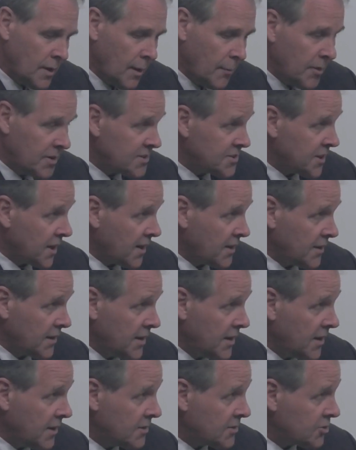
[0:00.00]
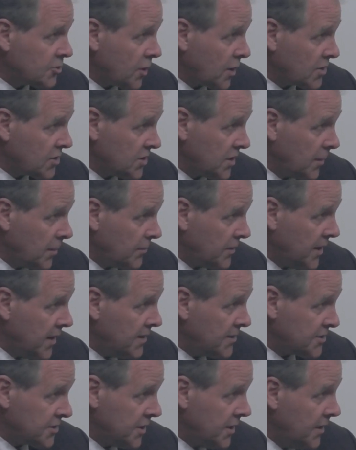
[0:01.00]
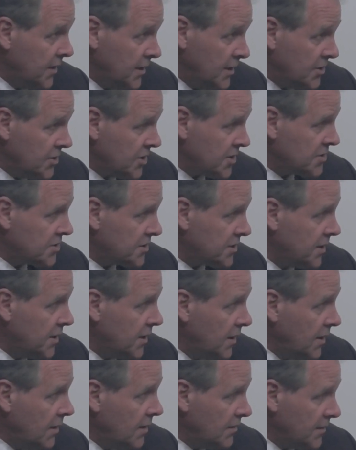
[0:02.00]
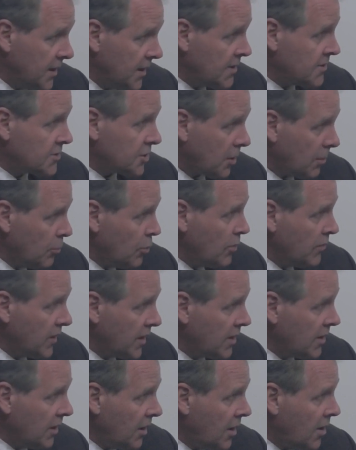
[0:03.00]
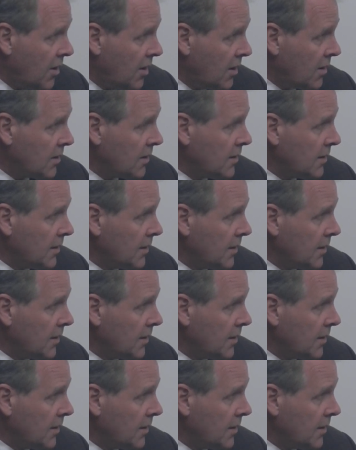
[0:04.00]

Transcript: Um, and secondly, construction updates, just things are moving along.